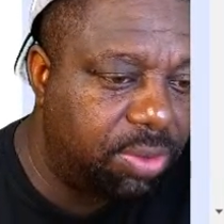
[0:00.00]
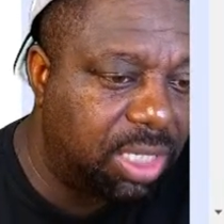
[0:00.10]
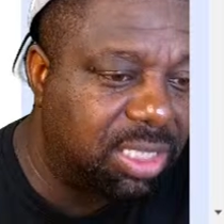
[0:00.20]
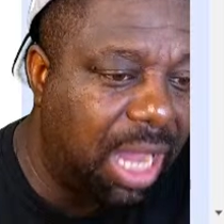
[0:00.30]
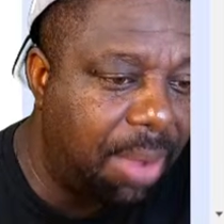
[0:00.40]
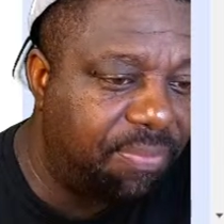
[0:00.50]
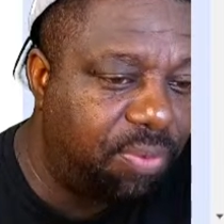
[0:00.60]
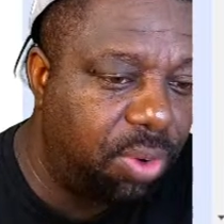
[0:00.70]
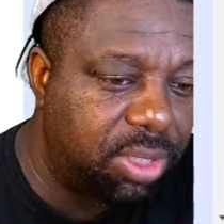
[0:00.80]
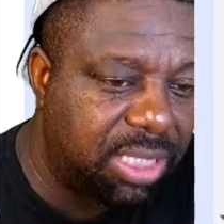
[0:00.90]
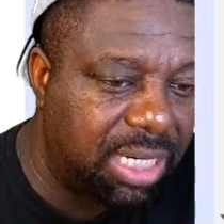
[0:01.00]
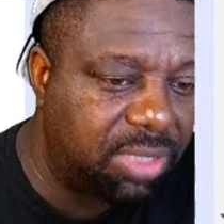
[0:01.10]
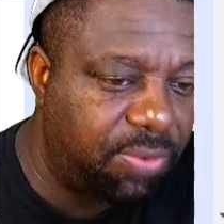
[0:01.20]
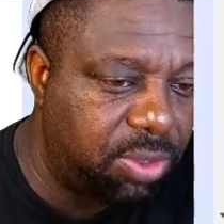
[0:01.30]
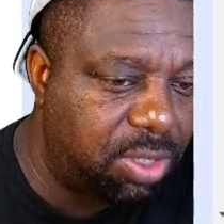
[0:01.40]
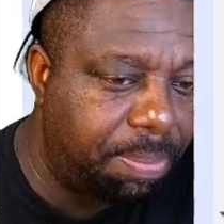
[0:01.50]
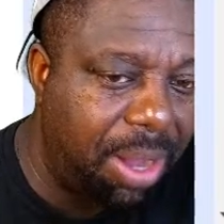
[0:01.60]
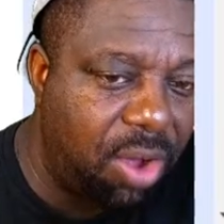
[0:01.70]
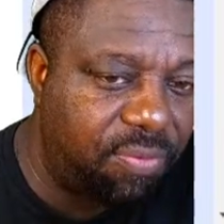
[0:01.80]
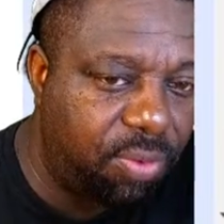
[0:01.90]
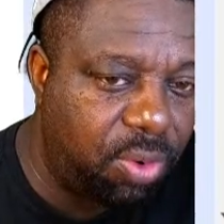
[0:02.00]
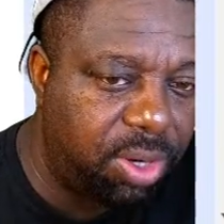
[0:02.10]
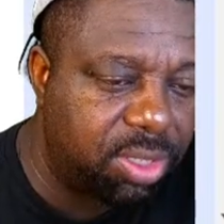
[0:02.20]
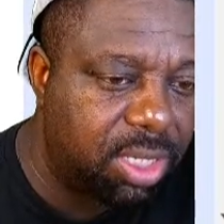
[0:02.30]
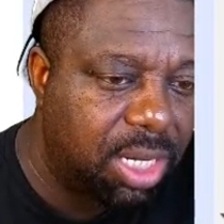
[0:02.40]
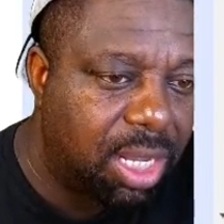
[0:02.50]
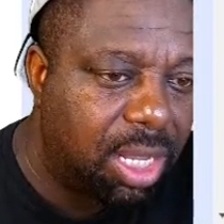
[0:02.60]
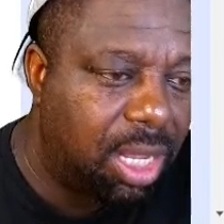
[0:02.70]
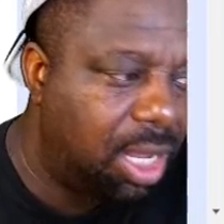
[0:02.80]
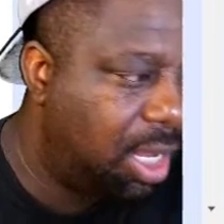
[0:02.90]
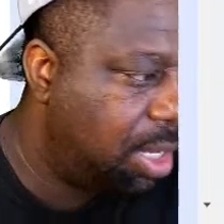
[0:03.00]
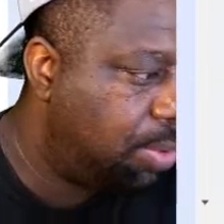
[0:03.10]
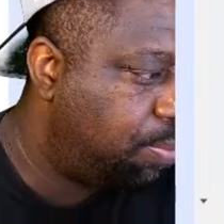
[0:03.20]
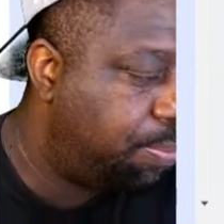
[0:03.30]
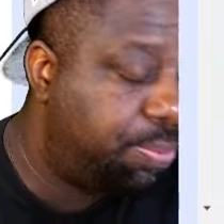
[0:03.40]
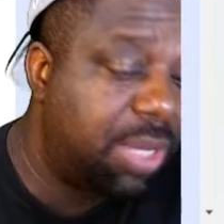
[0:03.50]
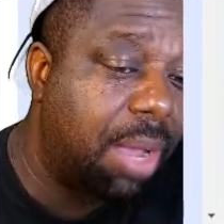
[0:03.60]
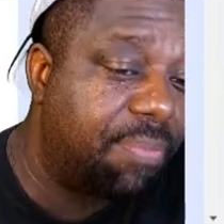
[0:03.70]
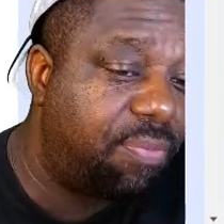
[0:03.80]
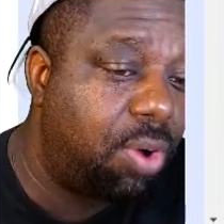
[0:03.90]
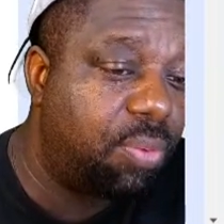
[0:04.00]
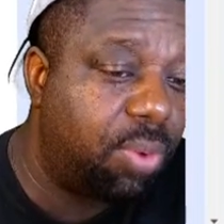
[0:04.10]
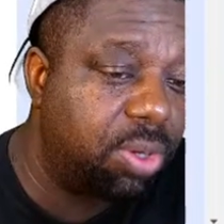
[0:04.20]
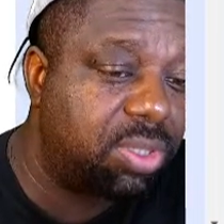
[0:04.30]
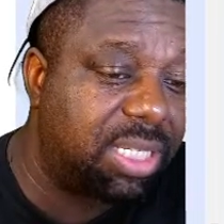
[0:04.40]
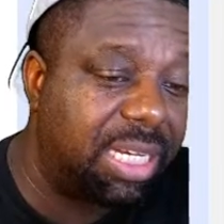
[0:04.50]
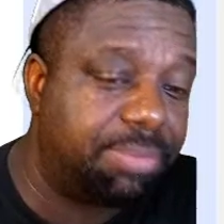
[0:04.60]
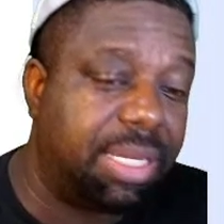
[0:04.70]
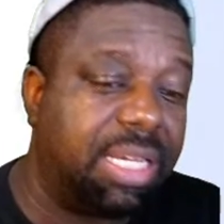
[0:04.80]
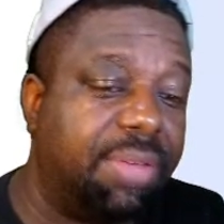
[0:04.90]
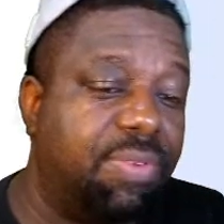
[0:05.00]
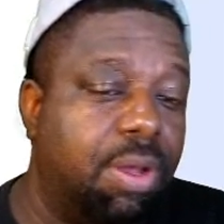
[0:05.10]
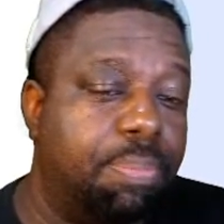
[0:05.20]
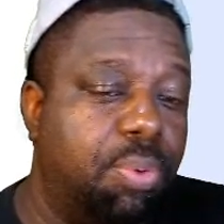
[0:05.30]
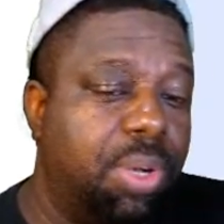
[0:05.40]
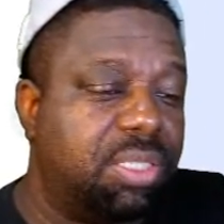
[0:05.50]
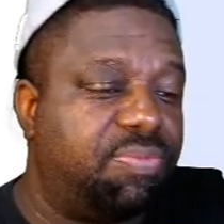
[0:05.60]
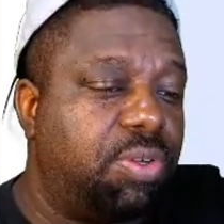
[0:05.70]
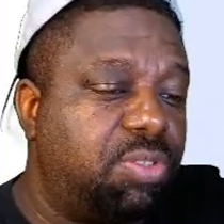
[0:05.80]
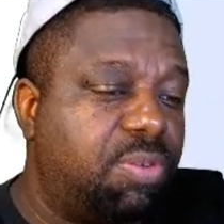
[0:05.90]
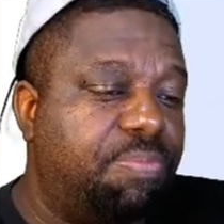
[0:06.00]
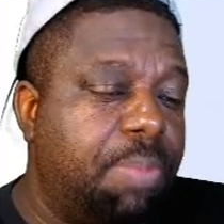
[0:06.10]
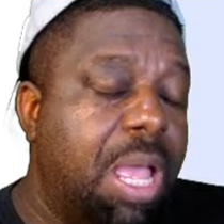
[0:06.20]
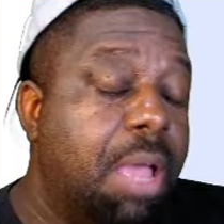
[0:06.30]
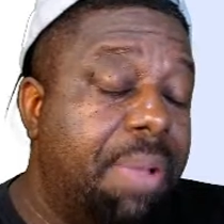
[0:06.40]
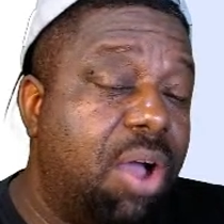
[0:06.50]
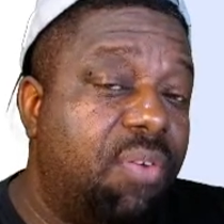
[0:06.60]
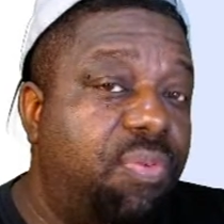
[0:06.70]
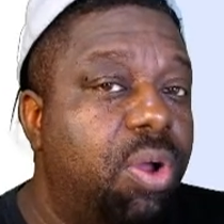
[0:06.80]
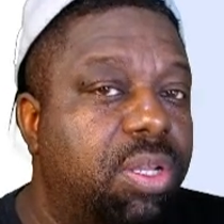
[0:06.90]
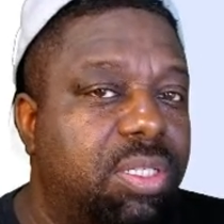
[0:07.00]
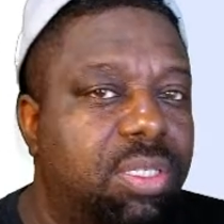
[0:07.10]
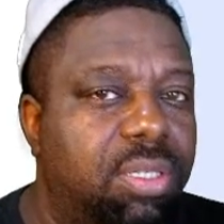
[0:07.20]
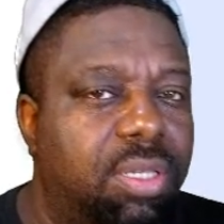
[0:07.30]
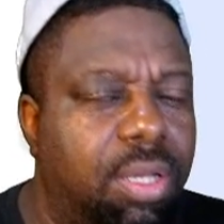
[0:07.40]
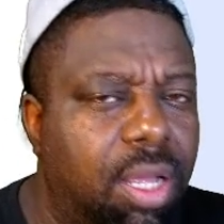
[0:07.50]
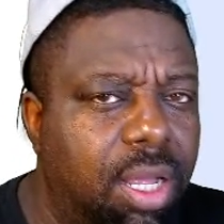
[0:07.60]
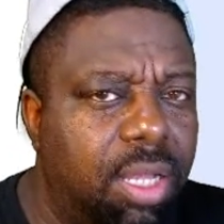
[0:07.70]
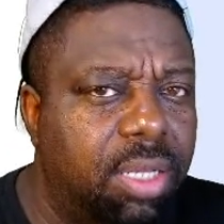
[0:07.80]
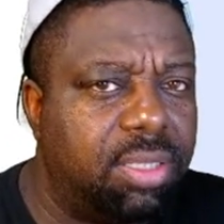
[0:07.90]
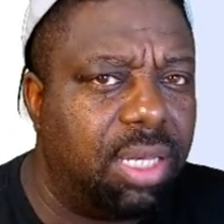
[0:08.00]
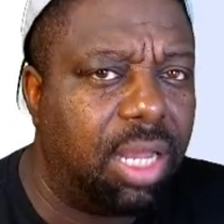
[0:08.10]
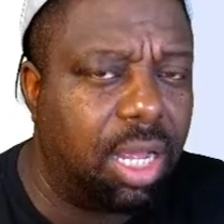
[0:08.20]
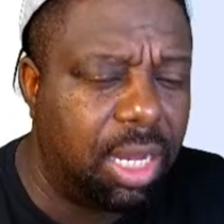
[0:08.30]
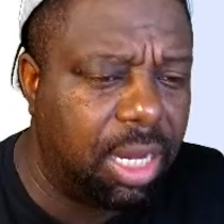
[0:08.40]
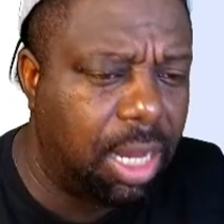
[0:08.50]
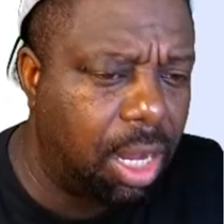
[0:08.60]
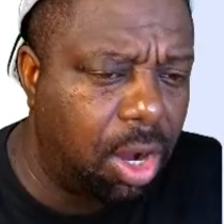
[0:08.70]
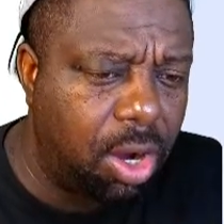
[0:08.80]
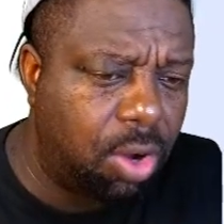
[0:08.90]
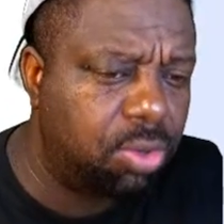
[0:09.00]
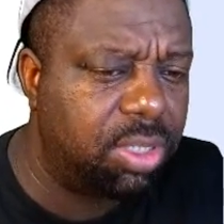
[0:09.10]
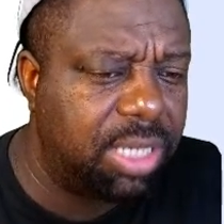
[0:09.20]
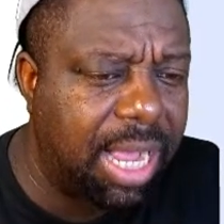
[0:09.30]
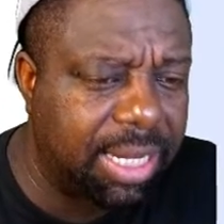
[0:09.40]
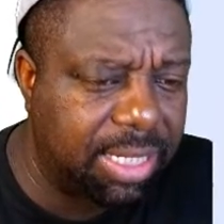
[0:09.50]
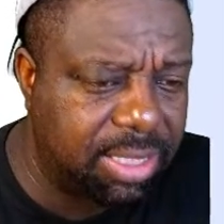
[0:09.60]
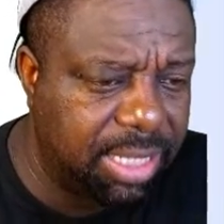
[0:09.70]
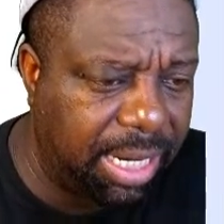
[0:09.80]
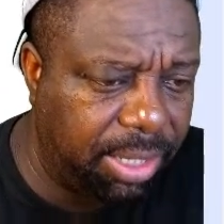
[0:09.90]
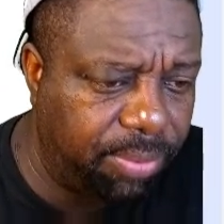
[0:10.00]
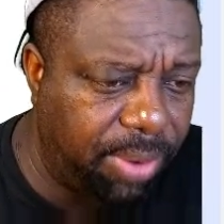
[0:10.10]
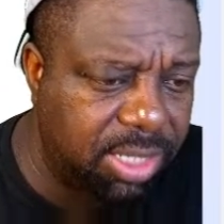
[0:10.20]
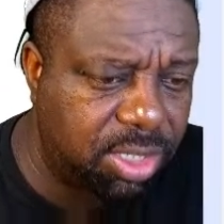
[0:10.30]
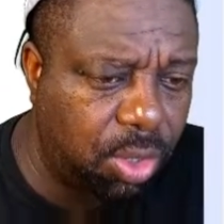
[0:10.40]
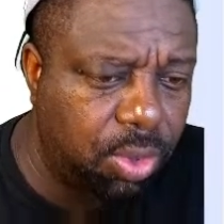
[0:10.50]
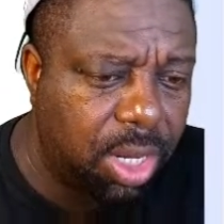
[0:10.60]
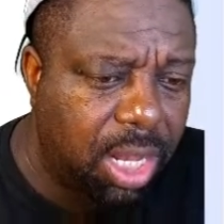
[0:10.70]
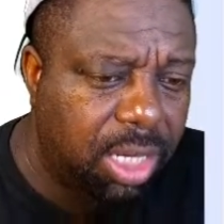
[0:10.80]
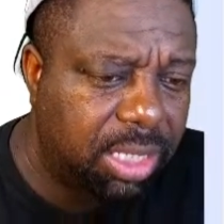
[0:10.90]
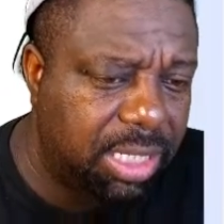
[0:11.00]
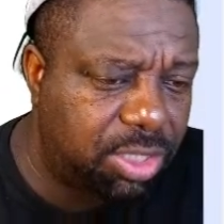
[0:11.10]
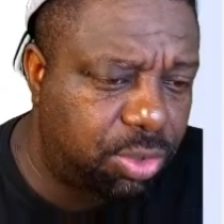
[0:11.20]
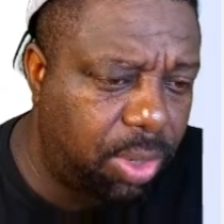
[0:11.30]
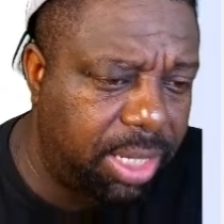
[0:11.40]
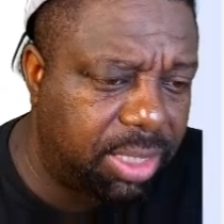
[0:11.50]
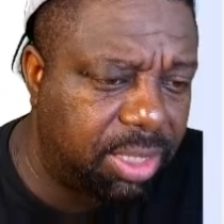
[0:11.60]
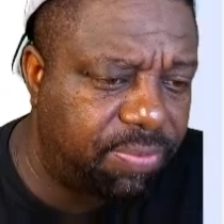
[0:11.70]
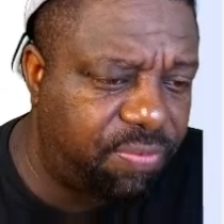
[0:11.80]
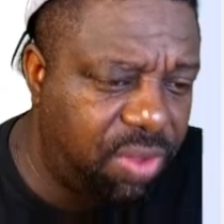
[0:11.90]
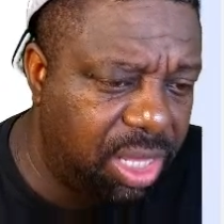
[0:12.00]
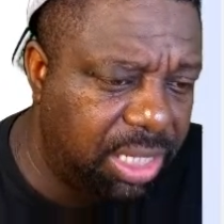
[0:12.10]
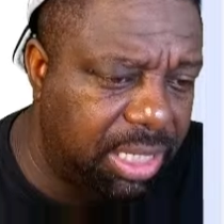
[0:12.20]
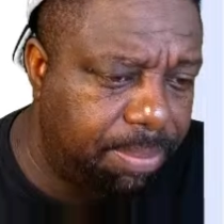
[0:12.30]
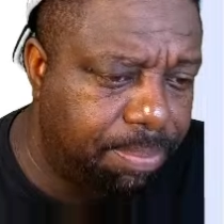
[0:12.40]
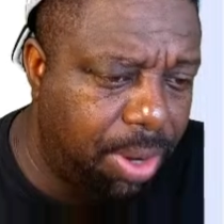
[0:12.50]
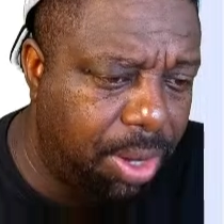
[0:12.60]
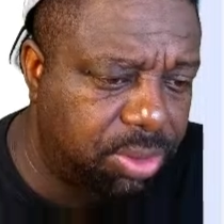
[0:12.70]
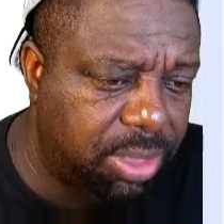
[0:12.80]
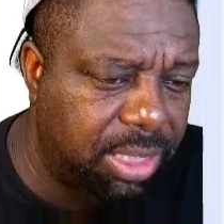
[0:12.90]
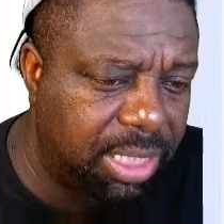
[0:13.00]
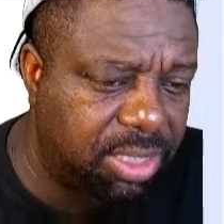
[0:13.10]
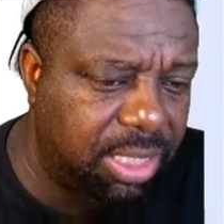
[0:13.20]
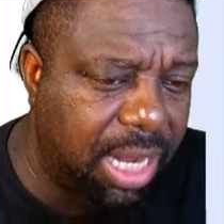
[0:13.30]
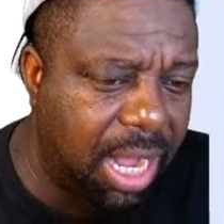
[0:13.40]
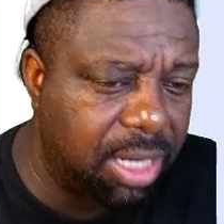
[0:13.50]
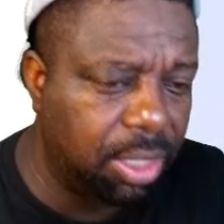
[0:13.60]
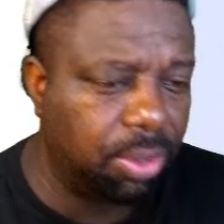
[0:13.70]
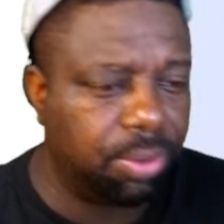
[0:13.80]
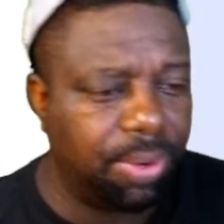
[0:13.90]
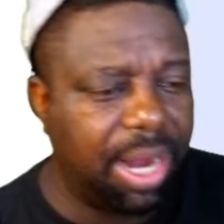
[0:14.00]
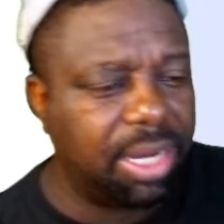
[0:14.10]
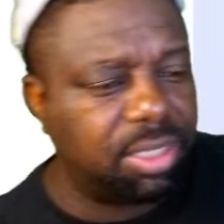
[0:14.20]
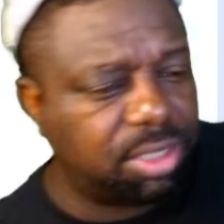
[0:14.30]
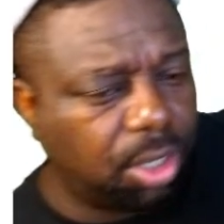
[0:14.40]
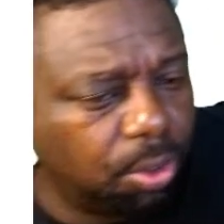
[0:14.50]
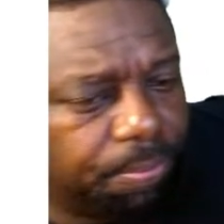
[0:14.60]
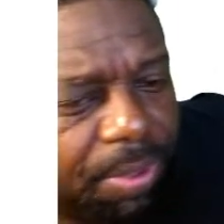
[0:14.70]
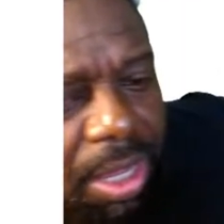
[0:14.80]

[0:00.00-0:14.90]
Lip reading: the top 4 teams versus the power forwards, uh, top 4 worst teams at giving up points versus the power forward uh, are on the docket today, right? So Detroit, Philly, Boston, and Chicago, right? So